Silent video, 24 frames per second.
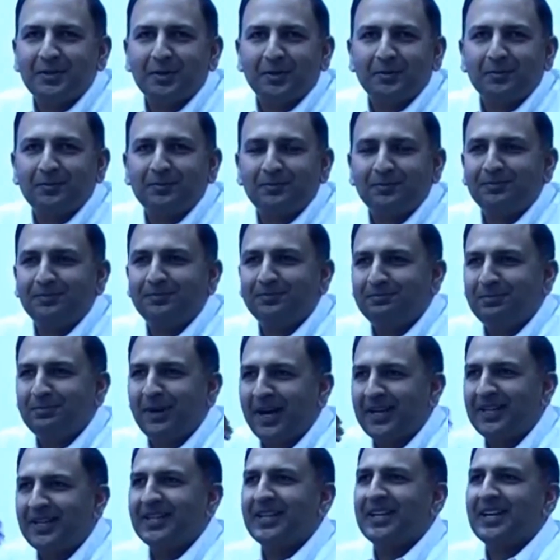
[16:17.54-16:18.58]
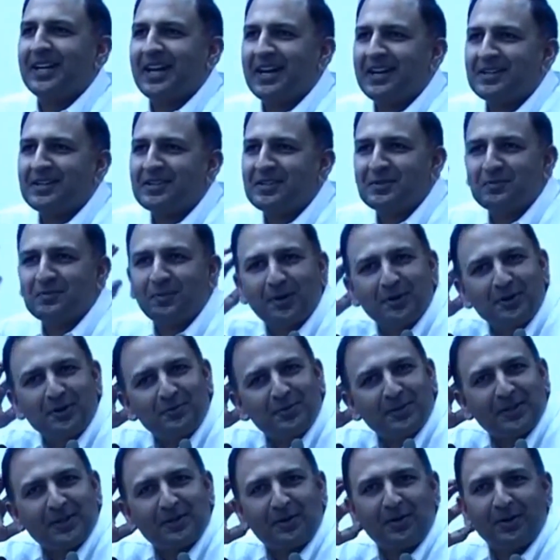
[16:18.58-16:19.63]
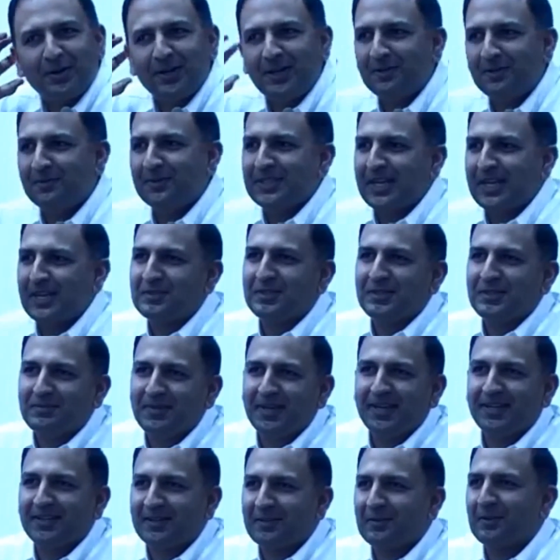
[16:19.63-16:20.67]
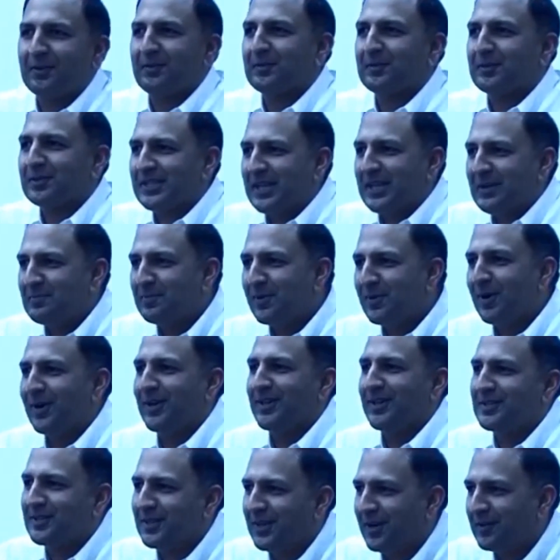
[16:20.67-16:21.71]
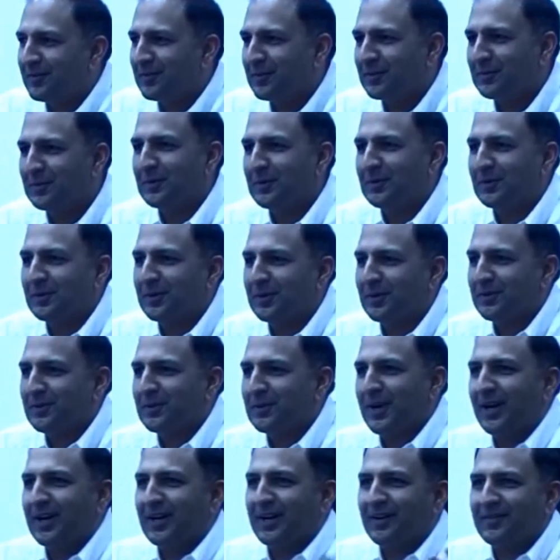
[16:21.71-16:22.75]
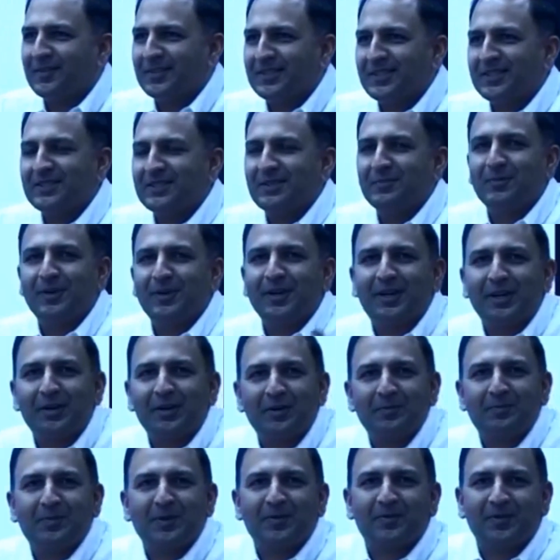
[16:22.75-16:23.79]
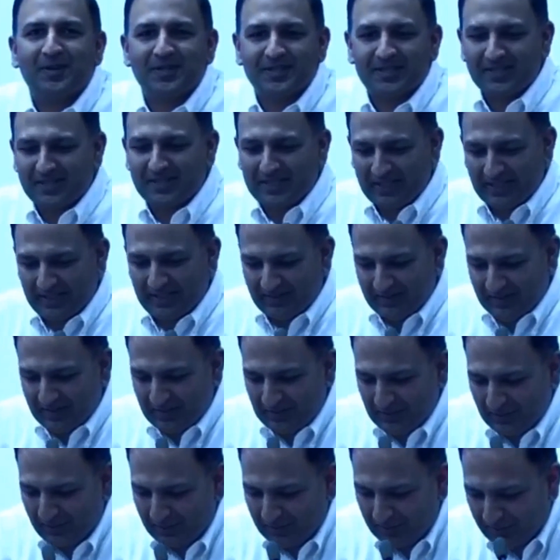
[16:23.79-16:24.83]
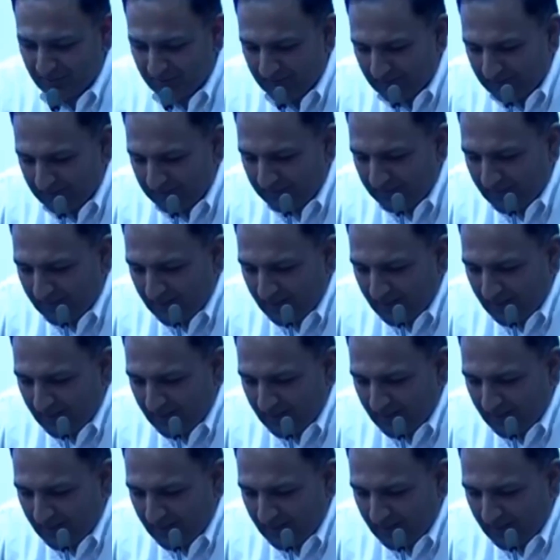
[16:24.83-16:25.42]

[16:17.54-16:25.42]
I did an edited volume with a colleague which actually made a lot of the same points. You have to, you can't have a system working on perverse incentives and so forth.